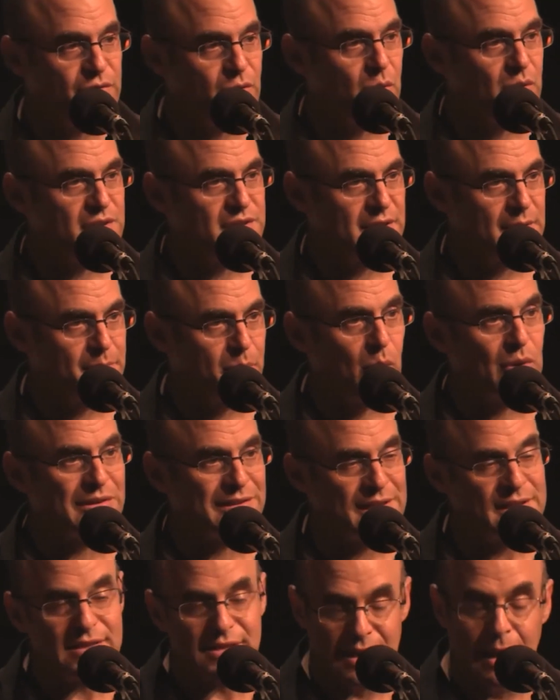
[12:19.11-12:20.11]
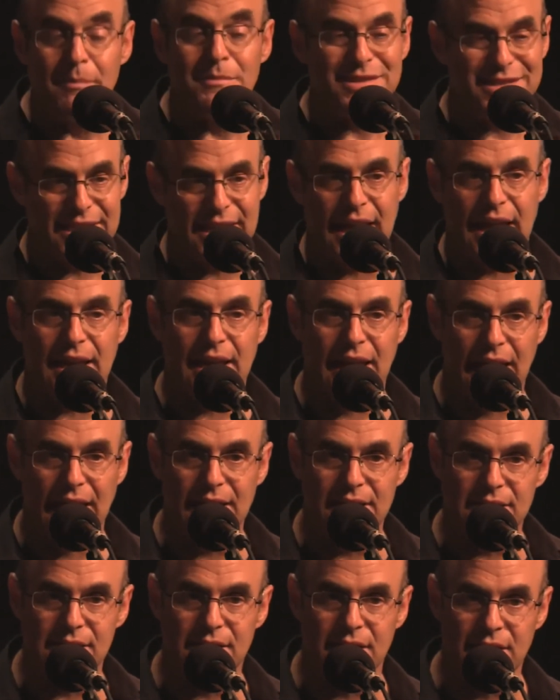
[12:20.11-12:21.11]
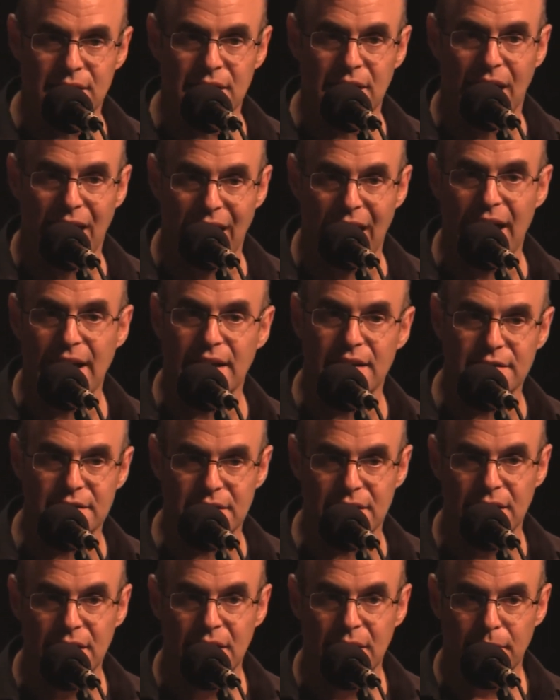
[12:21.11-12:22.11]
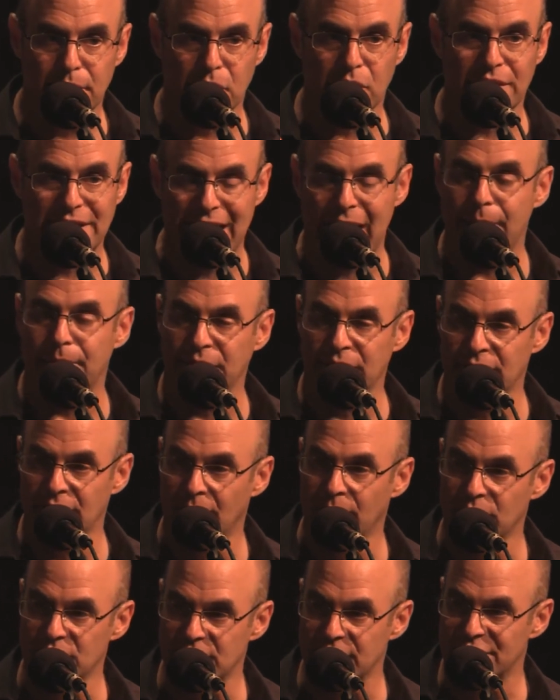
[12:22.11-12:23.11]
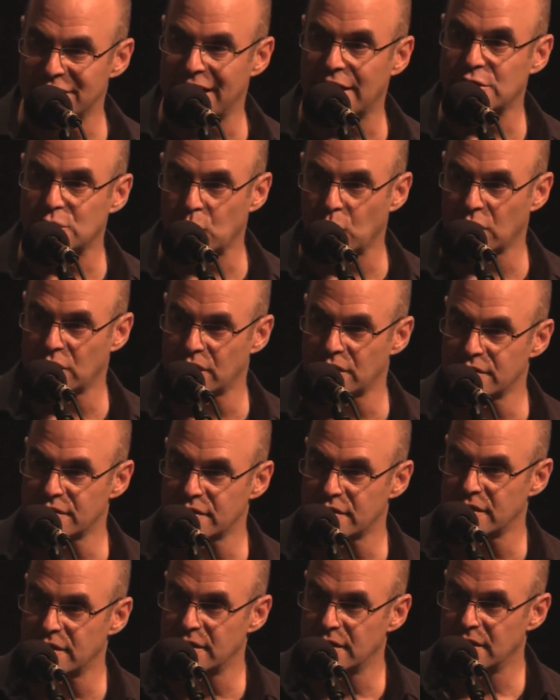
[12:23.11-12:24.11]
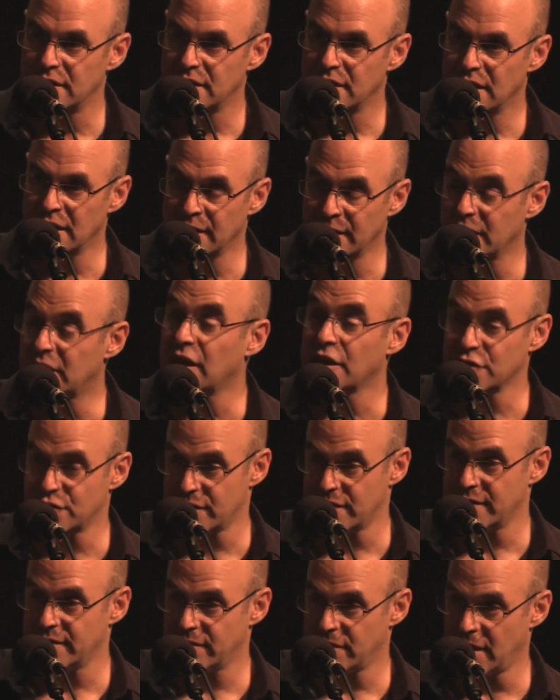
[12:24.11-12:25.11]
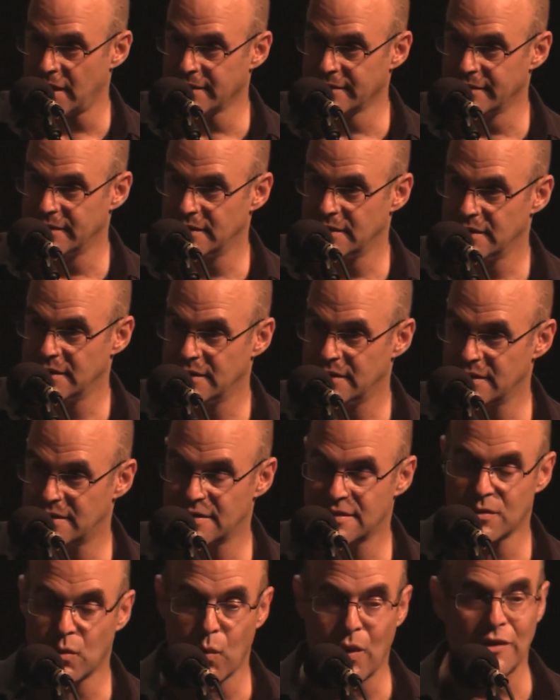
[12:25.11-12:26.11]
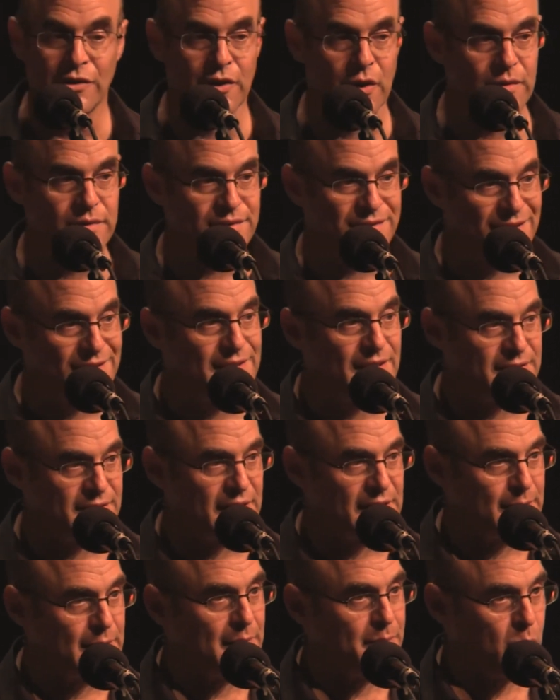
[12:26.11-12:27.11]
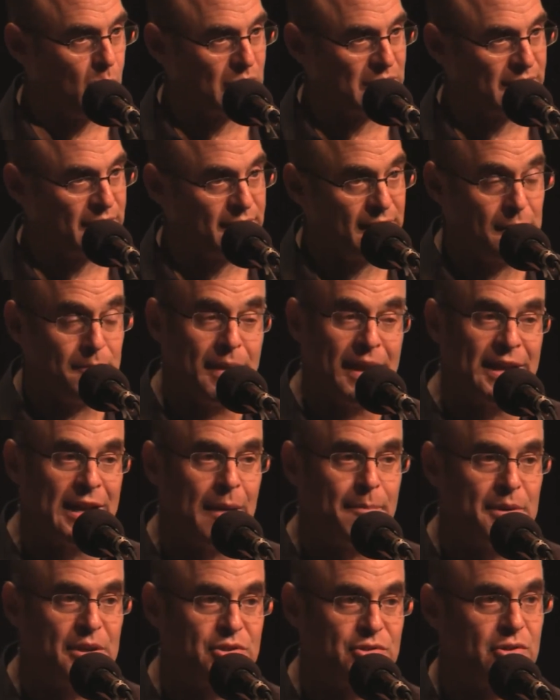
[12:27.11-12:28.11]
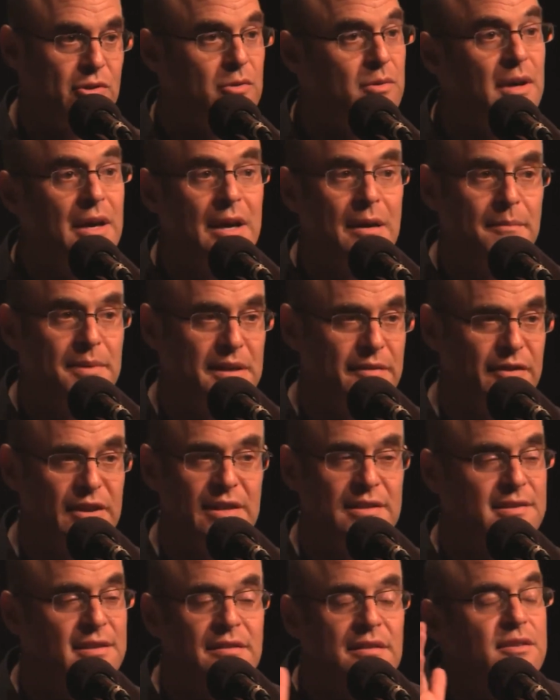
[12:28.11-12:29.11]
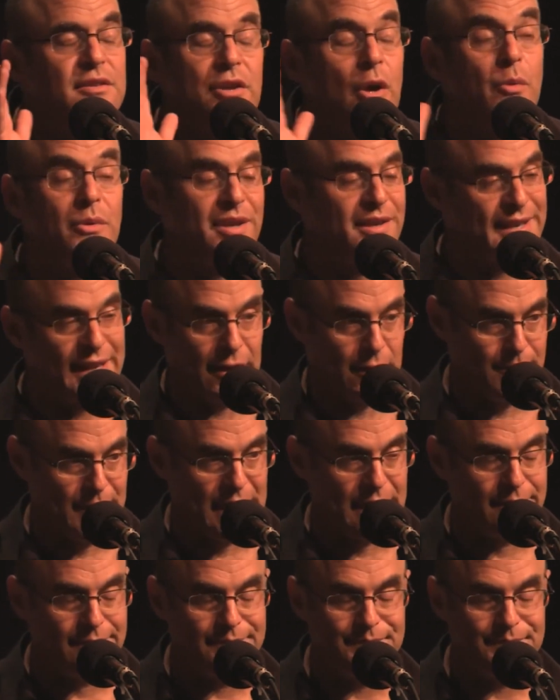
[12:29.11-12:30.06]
course, that Portland, some say, has the highest per capita numbers of sex workers in the country, right? This is a well-known statistic about Portland. That may not be true, but if it isn't, don't tell me.